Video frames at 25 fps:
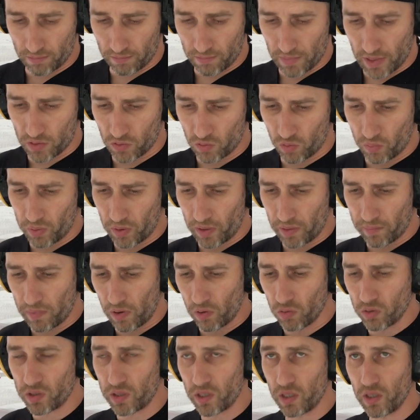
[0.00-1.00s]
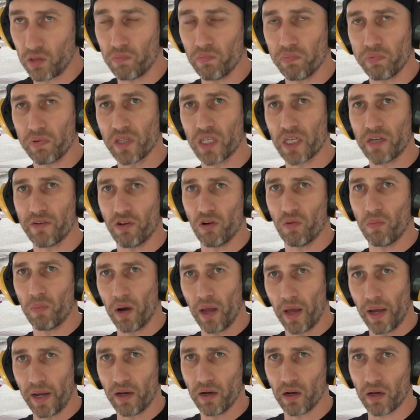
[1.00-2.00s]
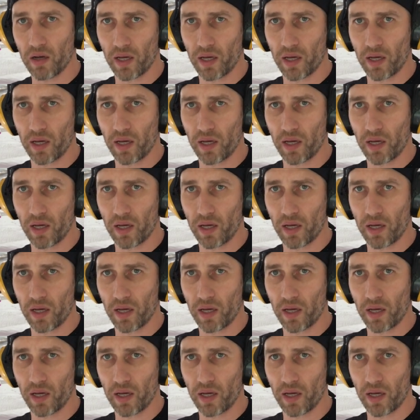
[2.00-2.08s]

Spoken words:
multi-material blade.